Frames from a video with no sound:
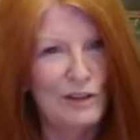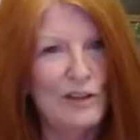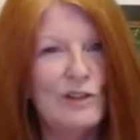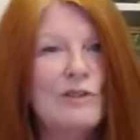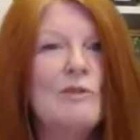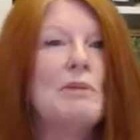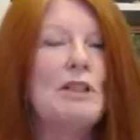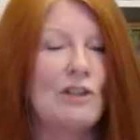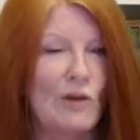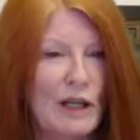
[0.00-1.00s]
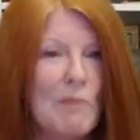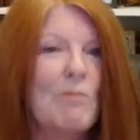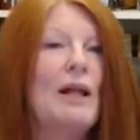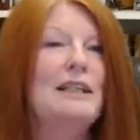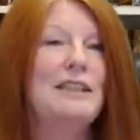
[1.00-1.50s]
You're bestowing a
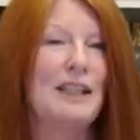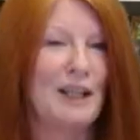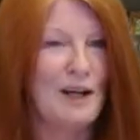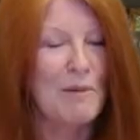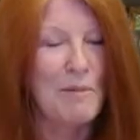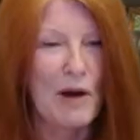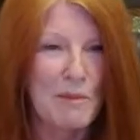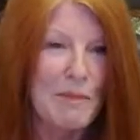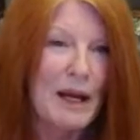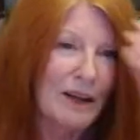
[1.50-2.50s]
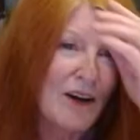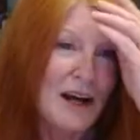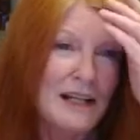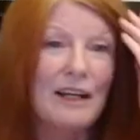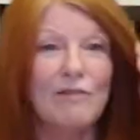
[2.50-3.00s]
blessing upon
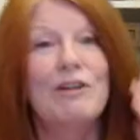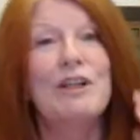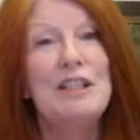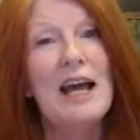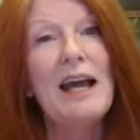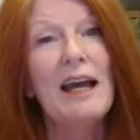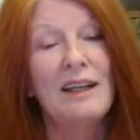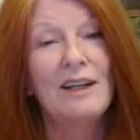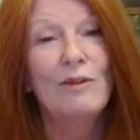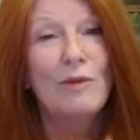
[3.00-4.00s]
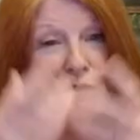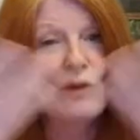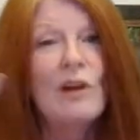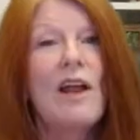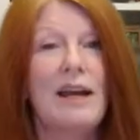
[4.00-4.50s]
mankind every day with your
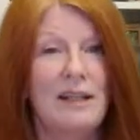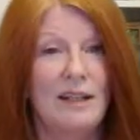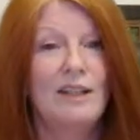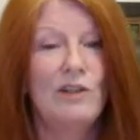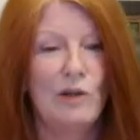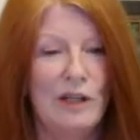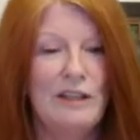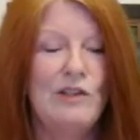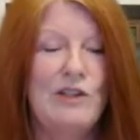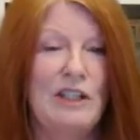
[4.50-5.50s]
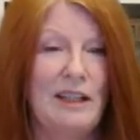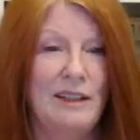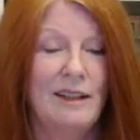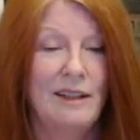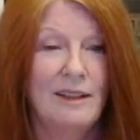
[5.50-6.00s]
light and your energy.
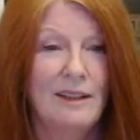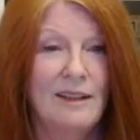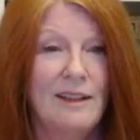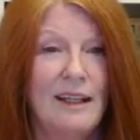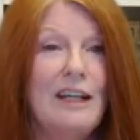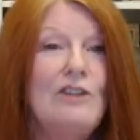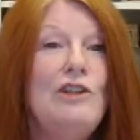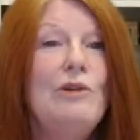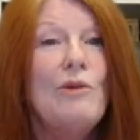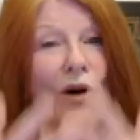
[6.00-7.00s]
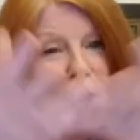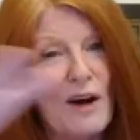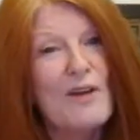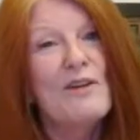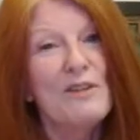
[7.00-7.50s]
And you
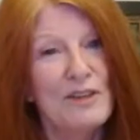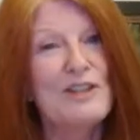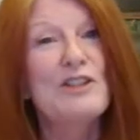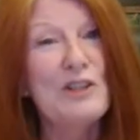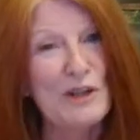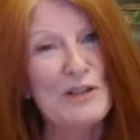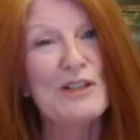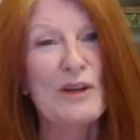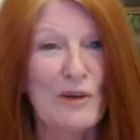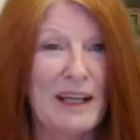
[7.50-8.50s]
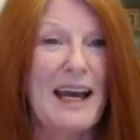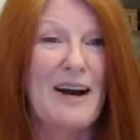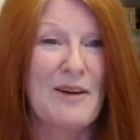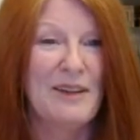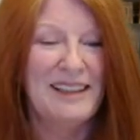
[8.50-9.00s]
are the church going
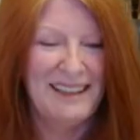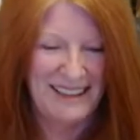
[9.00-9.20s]
out.